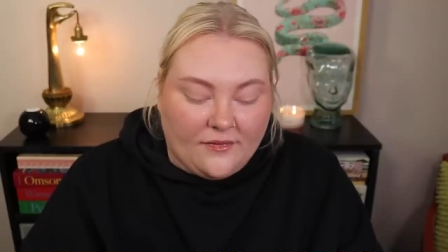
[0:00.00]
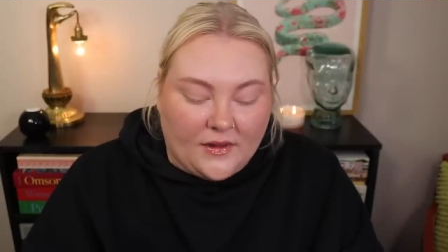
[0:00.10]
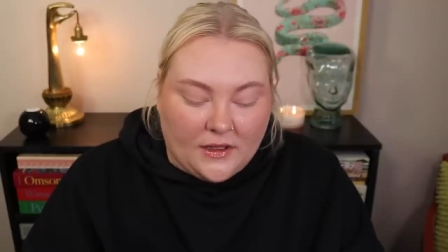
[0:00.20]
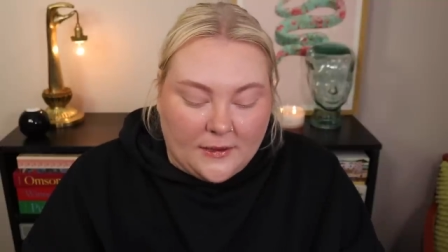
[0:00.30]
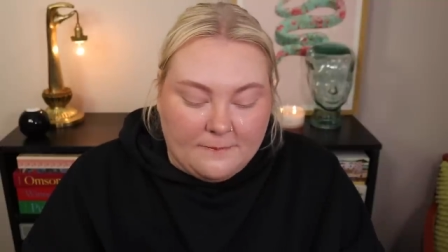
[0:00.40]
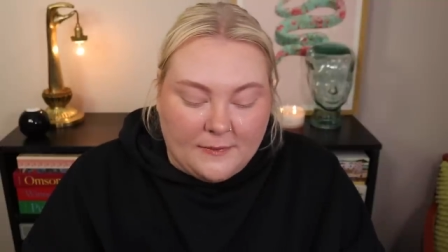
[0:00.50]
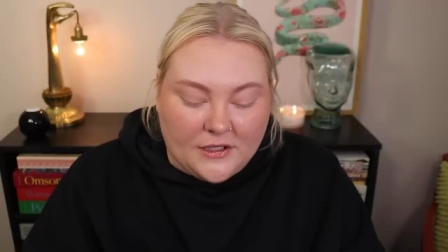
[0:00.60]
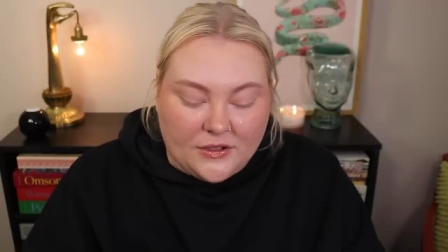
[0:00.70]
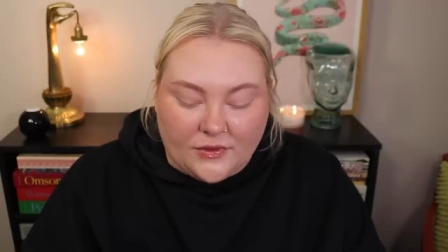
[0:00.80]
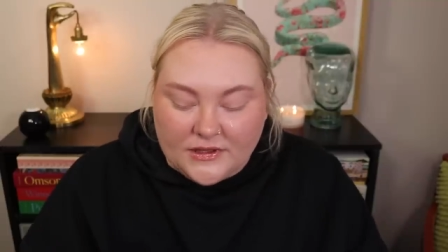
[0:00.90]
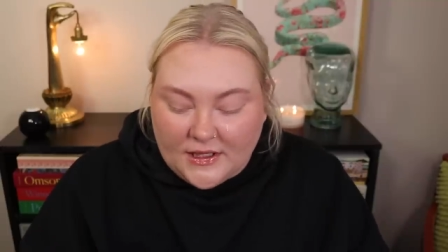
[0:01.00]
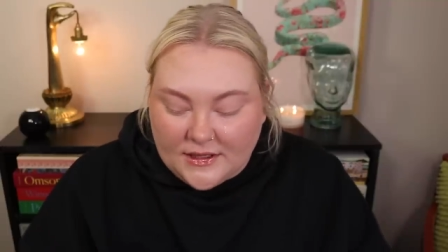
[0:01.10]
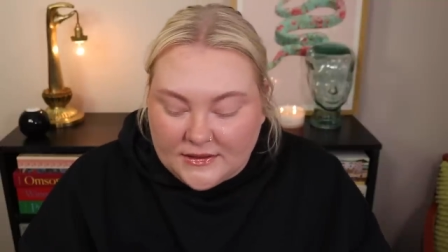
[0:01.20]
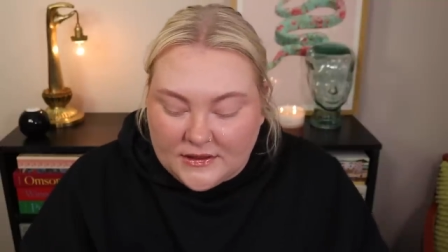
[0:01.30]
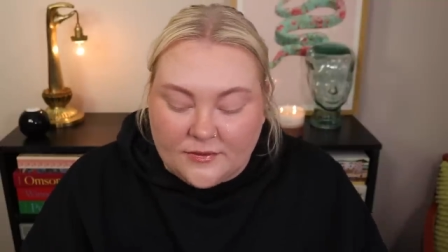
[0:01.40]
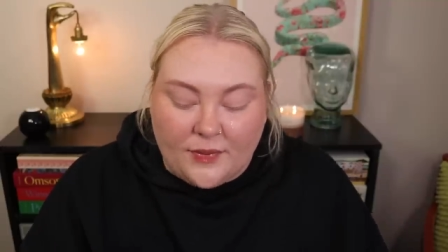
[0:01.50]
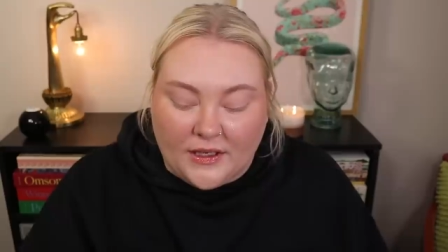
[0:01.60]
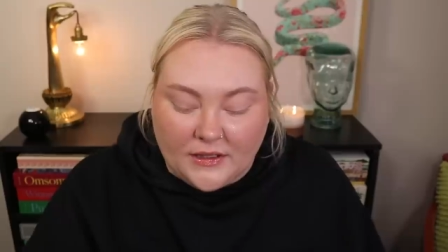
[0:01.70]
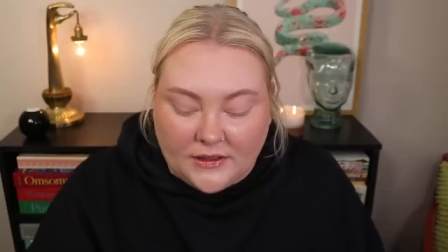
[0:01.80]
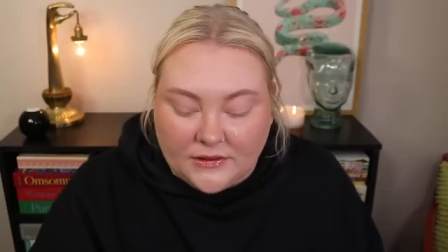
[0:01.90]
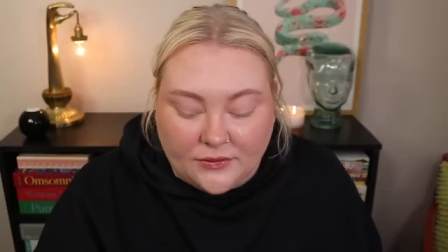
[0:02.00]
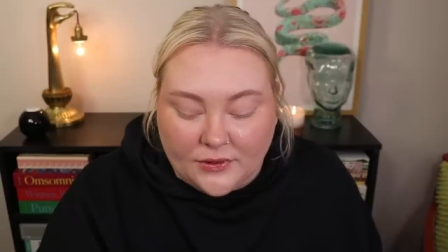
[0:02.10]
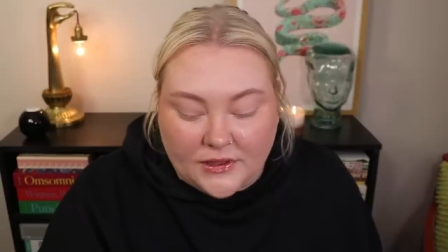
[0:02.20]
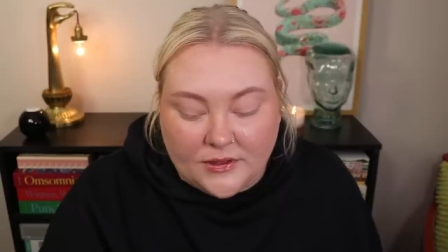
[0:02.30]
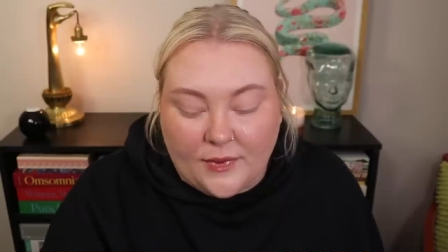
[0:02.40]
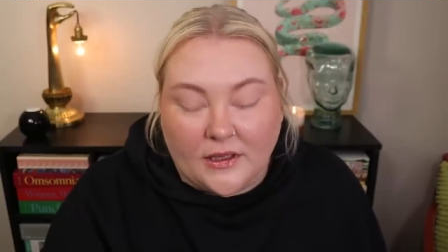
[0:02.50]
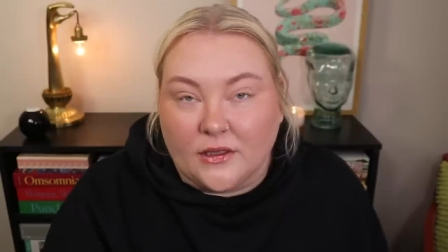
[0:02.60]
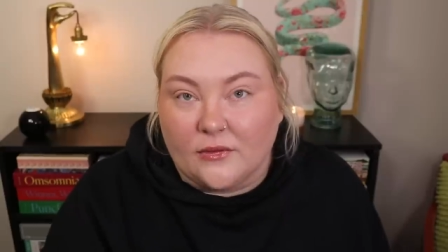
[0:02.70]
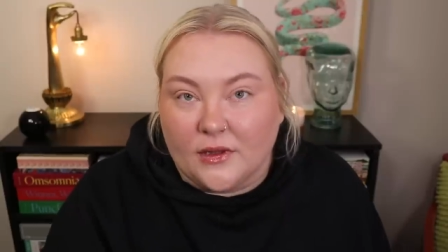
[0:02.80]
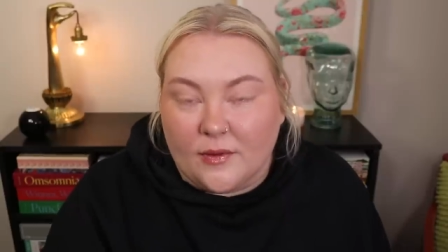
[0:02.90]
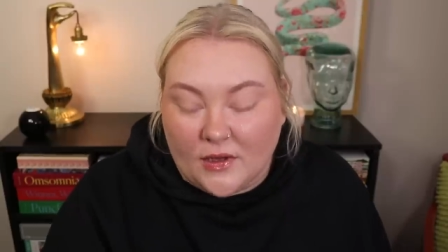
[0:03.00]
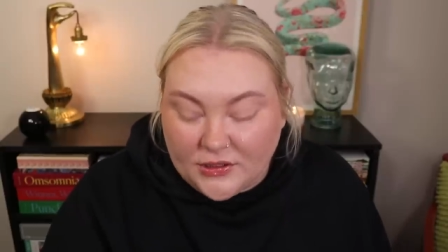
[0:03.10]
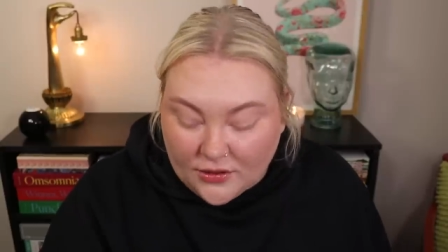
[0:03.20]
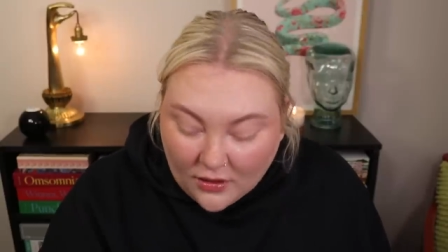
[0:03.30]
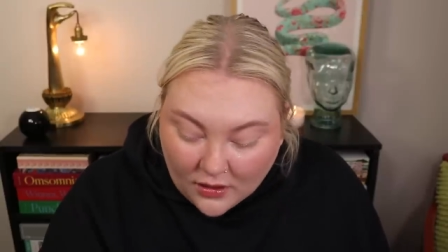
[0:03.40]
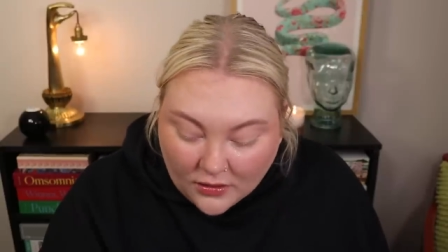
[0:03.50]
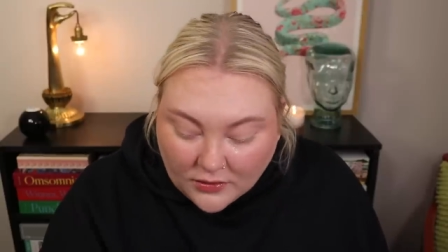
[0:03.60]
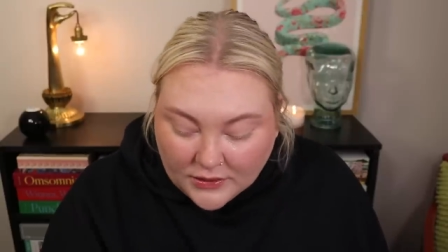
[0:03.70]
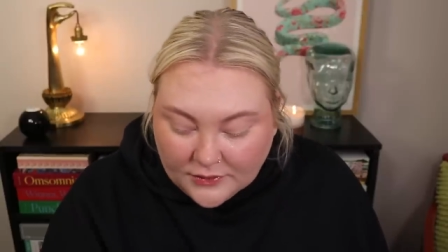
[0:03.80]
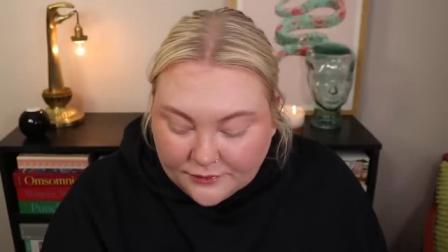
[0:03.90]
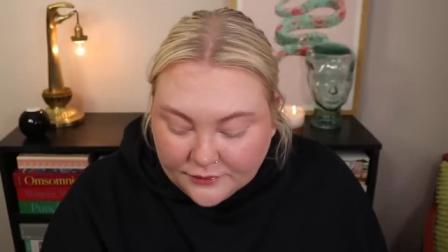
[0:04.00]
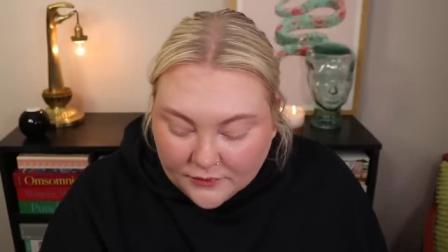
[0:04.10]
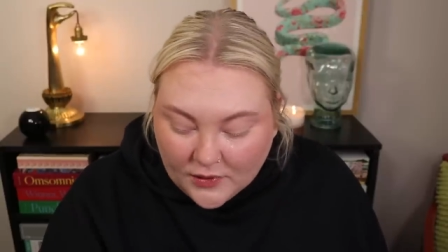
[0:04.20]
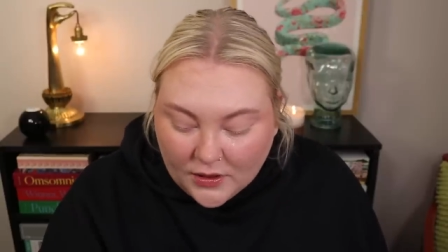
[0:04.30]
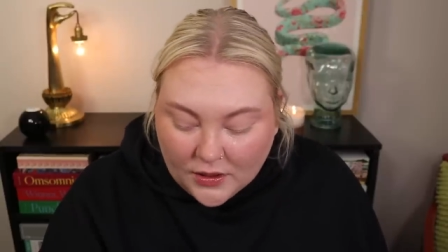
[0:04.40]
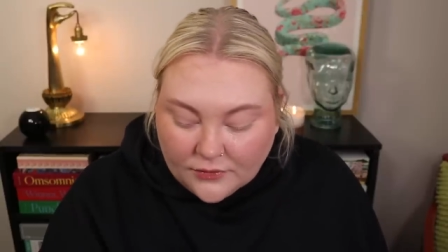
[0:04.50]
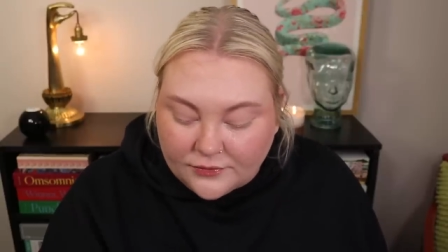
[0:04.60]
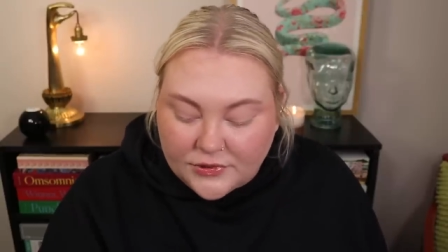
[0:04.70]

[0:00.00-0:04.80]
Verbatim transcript: Like she wasn't as independent, or independent really much at all, and you know,